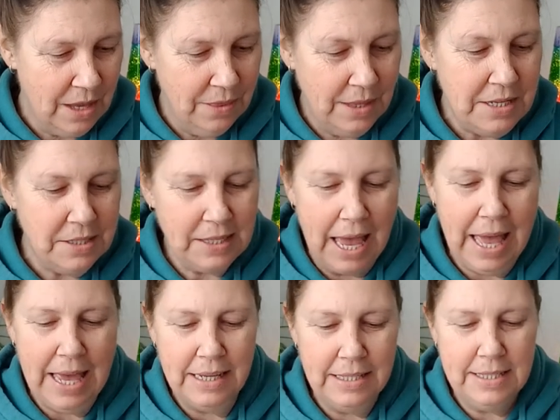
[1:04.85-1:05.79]
These
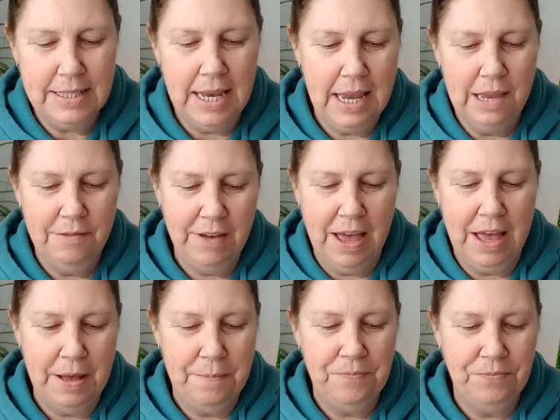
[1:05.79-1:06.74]
cards have
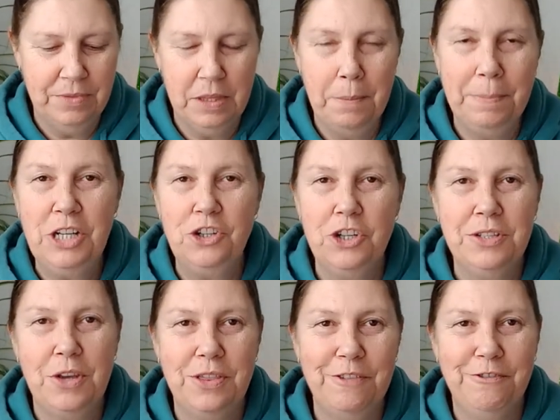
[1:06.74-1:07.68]
the pictures
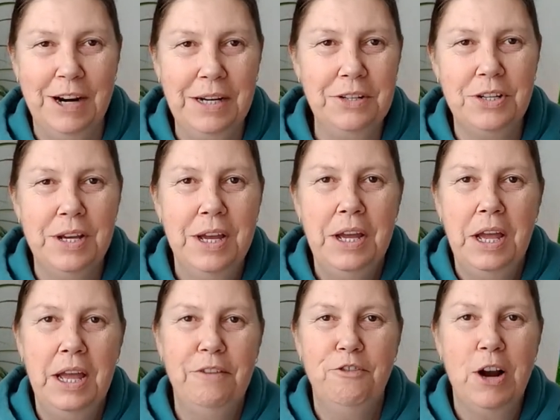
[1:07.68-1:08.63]
on the front
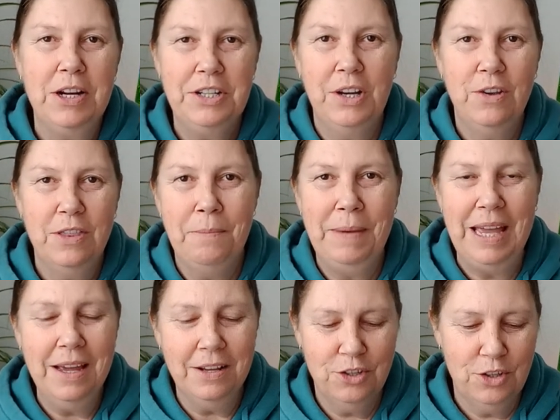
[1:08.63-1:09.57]
and writing on the
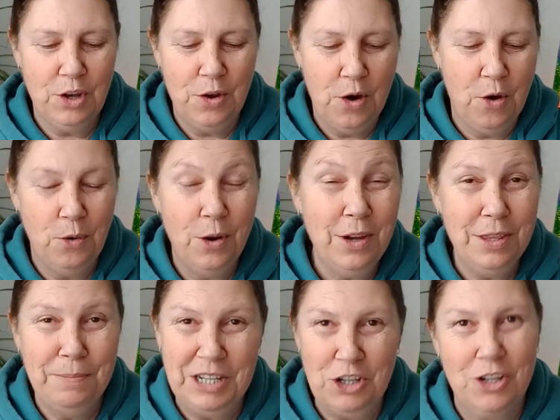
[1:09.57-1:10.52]
back, so I'll look at the
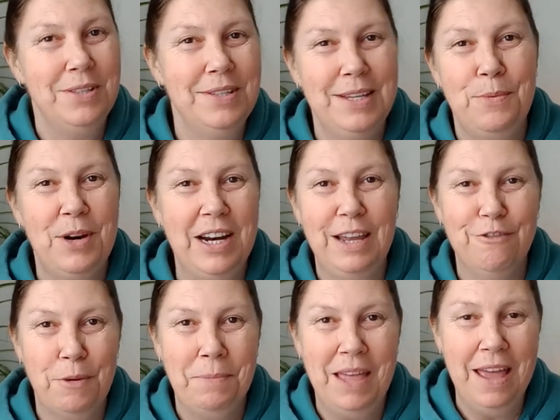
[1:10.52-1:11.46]
pictures, see what I get
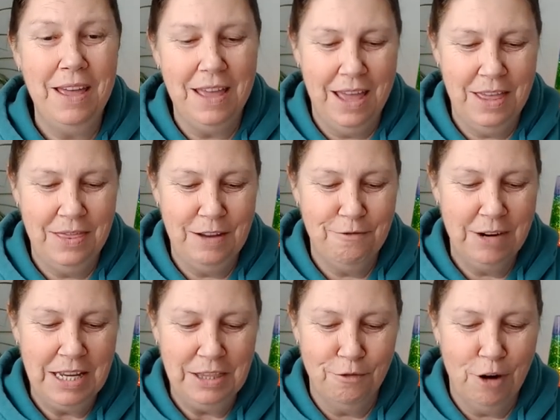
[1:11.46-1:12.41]
from that, and then
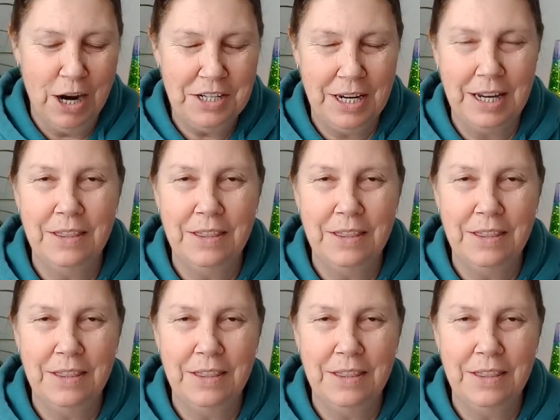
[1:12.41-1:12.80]
read the writing.